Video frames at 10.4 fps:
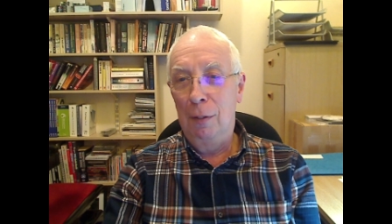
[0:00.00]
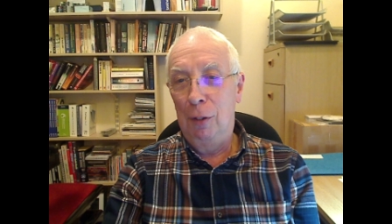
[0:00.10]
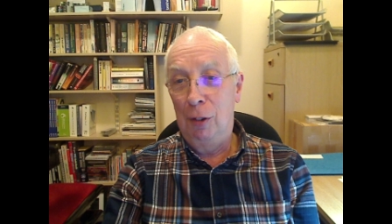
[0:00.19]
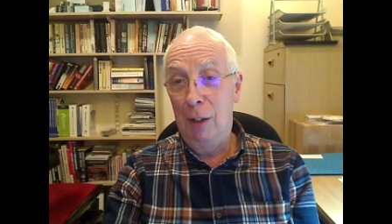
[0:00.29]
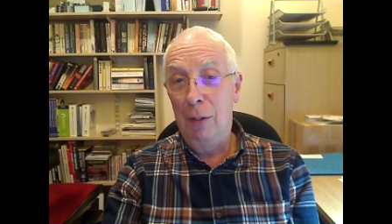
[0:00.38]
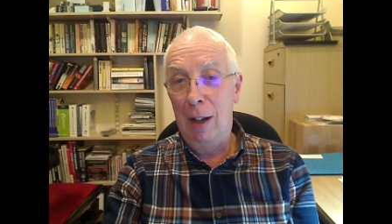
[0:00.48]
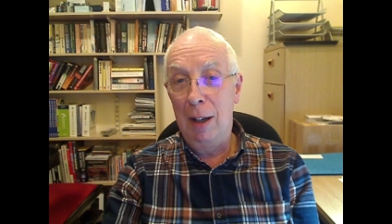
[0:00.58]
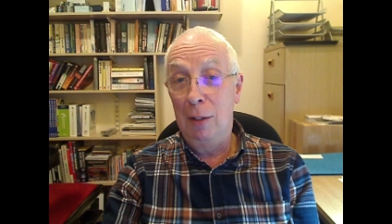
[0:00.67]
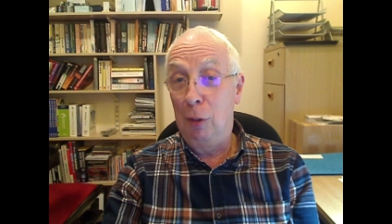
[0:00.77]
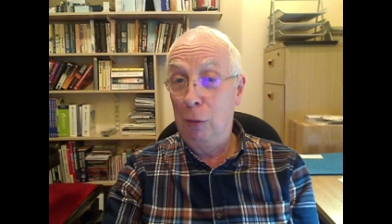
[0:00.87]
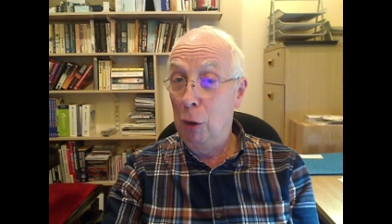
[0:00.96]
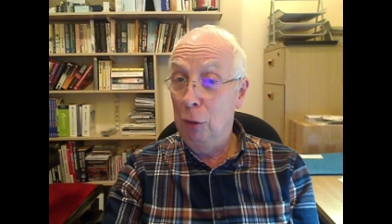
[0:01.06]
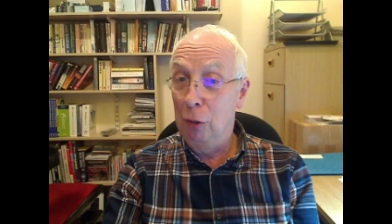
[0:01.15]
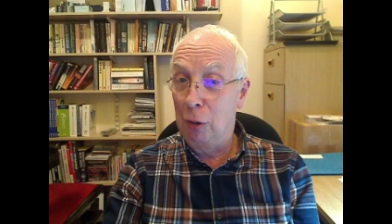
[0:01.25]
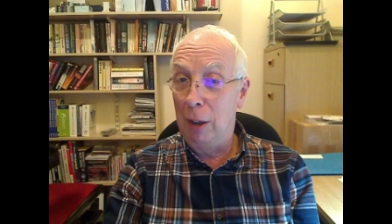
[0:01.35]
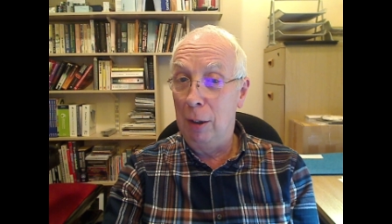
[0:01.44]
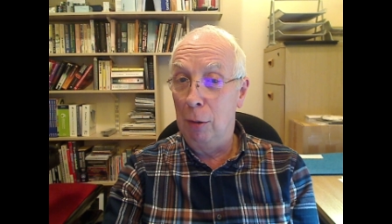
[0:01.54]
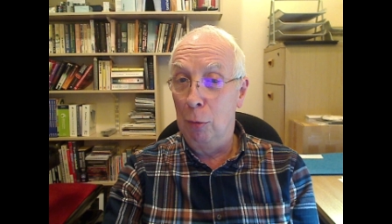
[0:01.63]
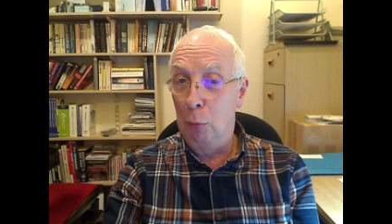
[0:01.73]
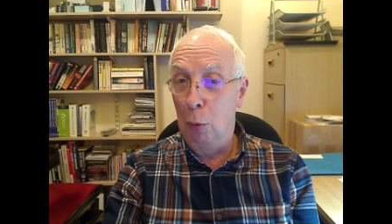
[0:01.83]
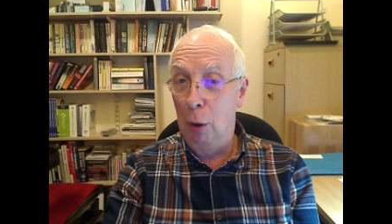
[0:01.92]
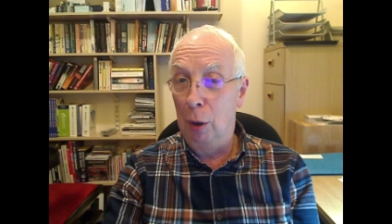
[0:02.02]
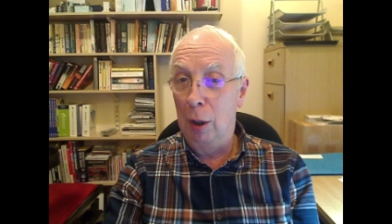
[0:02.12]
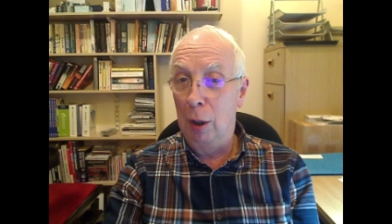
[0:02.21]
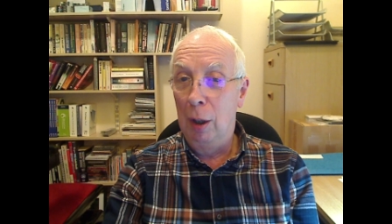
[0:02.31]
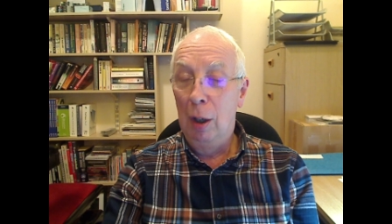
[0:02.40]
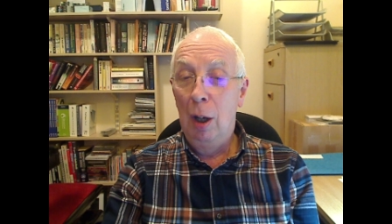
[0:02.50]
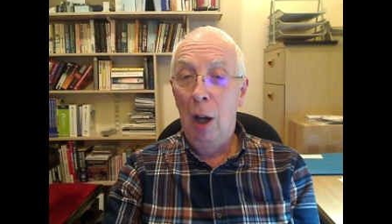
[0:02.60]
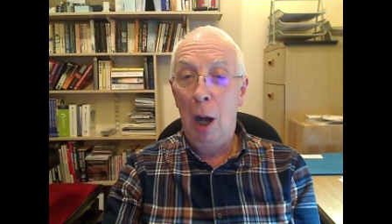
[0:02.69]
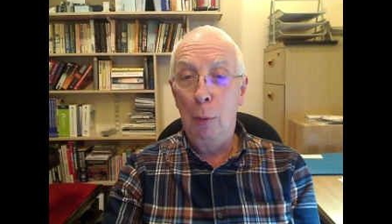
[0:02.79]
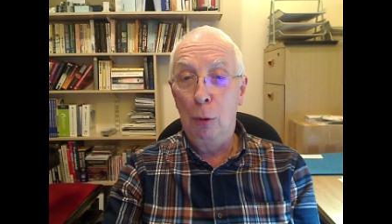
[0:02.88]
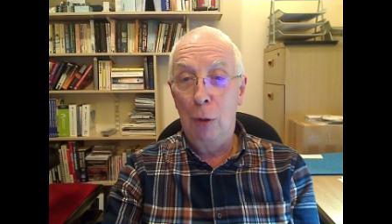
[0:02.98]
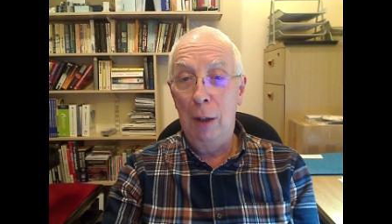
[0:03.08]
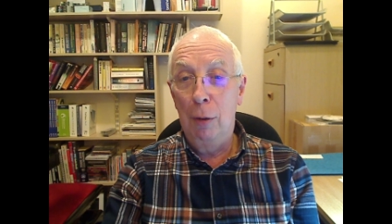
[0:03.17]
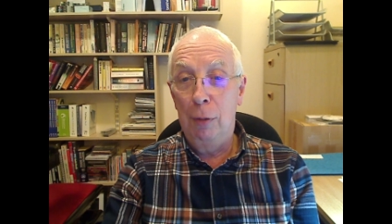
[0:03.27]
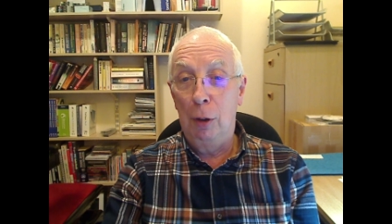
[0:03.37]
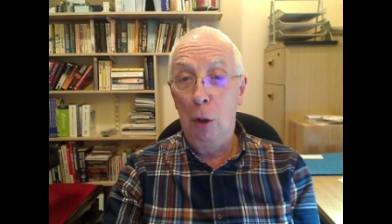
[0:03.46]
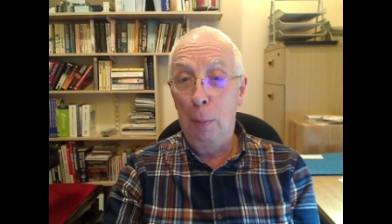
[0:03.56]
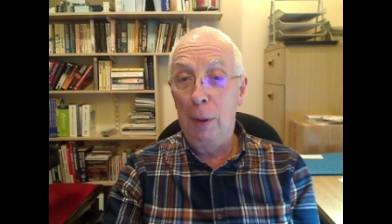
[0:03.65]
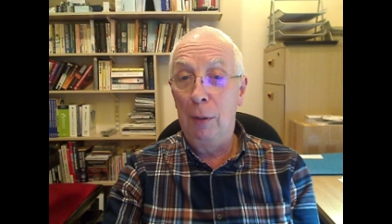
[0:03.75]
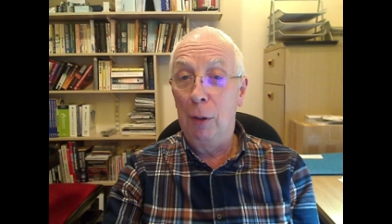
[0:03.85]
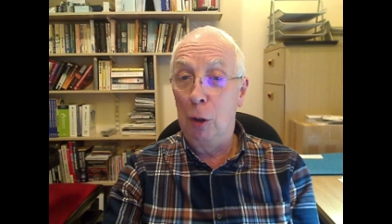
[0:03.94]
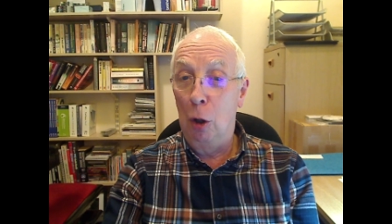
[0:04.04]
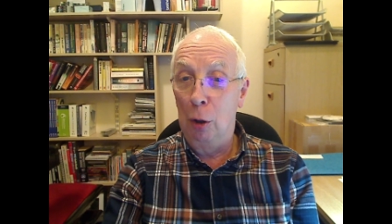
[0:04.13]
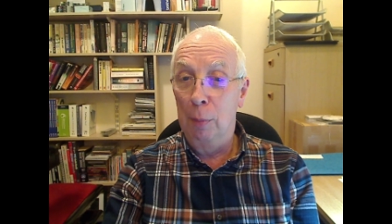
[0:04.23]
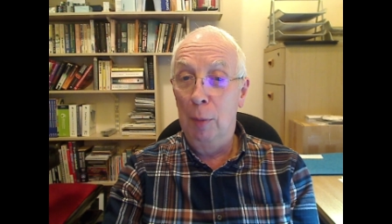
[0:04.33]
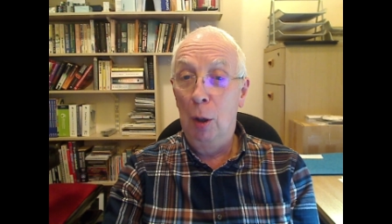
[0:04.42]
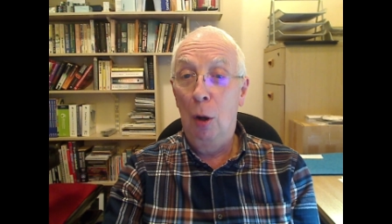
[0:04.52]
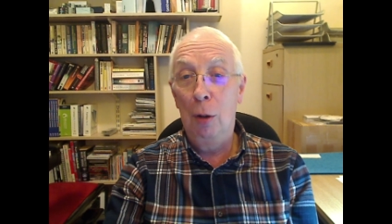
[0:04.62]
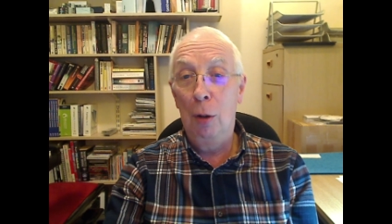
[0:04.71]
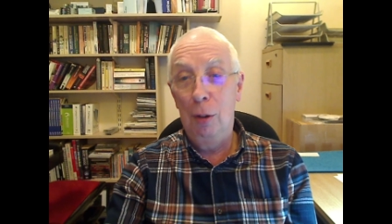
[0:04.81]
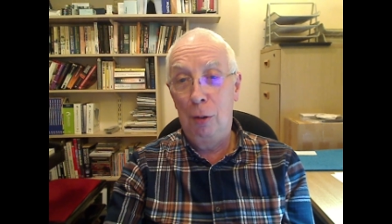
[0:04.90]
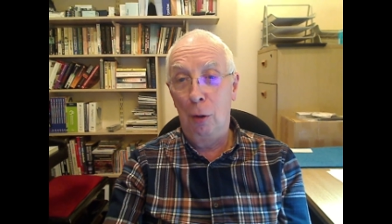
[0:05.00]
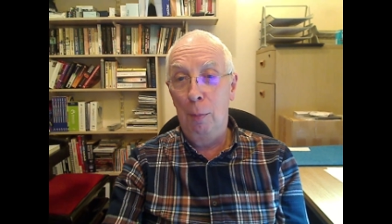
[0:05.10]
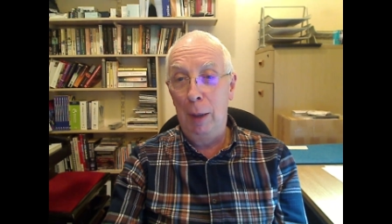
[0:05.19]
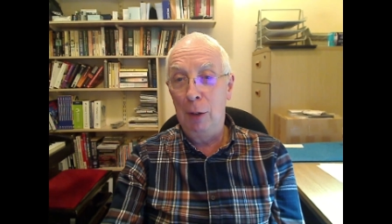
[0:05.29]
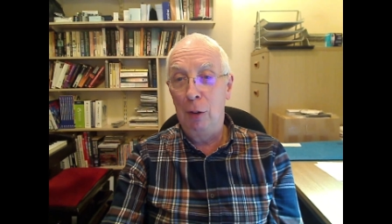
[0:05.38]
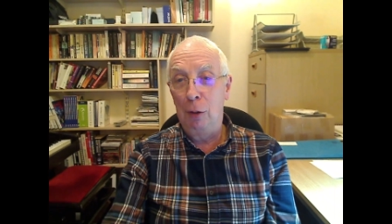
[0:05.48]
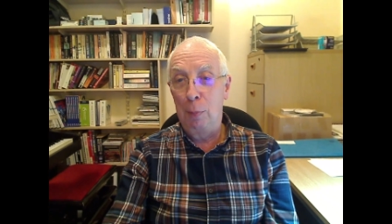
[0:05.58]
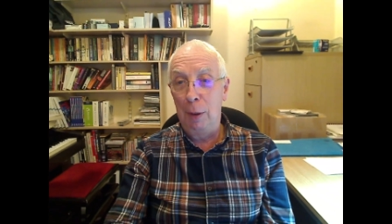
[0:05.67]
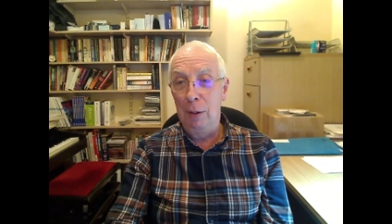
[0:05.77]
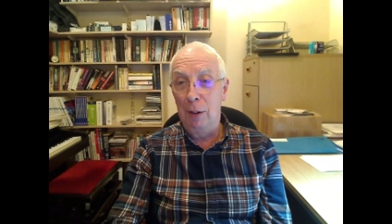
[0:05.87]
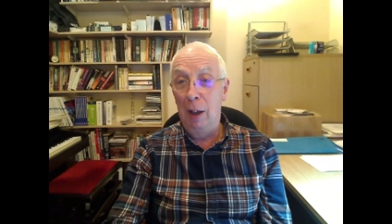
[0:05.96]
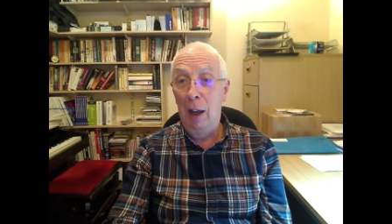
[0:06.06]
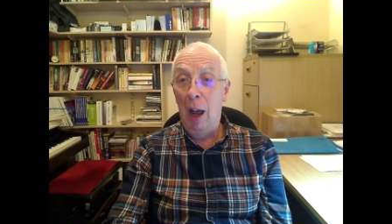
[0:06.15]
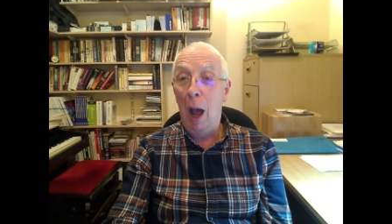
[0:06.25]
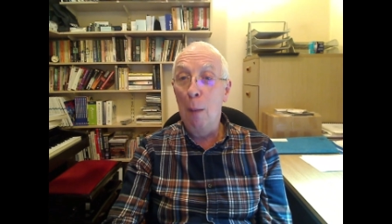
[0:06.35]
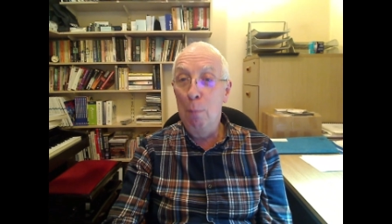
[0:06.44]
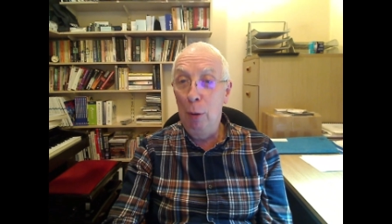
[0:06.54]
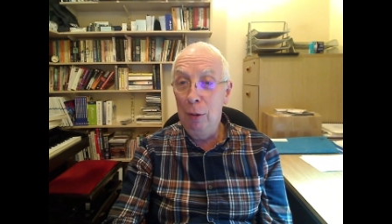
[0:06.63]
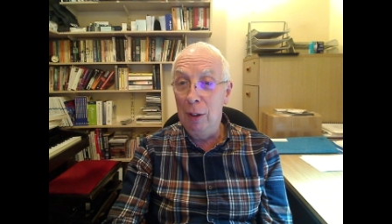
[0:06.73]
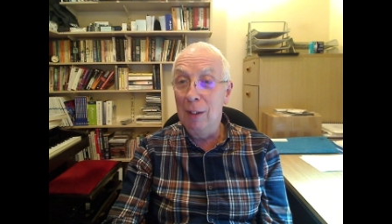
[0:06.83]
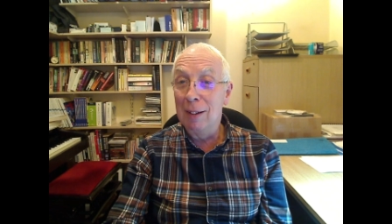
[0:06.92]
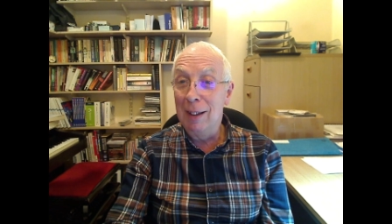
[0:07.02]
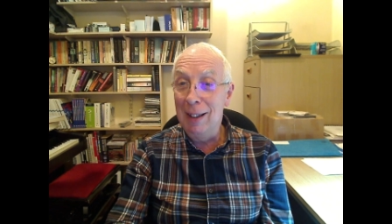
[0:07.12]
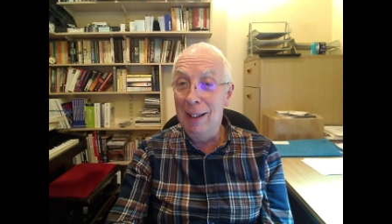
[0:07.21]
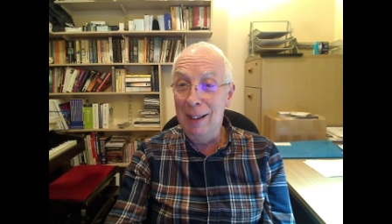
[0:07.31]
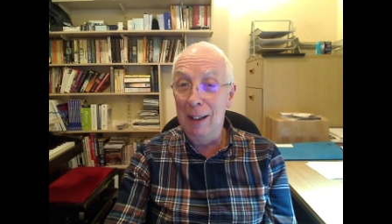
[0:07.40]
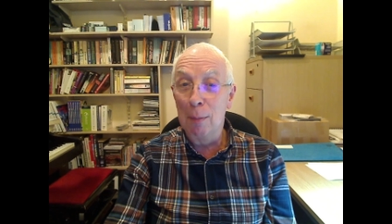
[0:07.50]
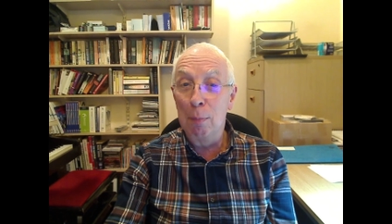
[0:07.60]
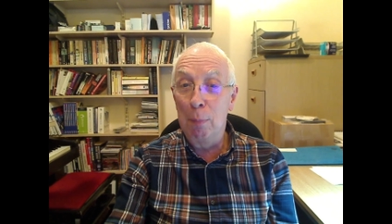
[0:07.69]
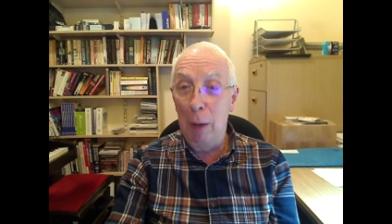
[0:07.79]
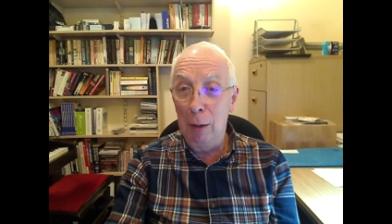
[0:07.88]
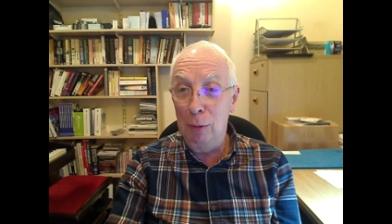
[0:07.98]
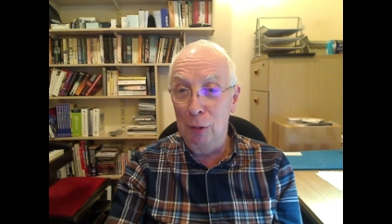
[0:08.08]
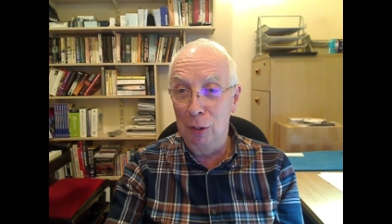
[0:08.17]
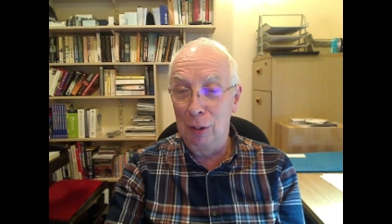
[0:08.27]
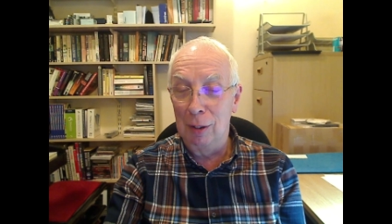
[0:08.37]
several hours of concentrated work, I would run off a copy of the column on a dot matrix printer and put it in the post.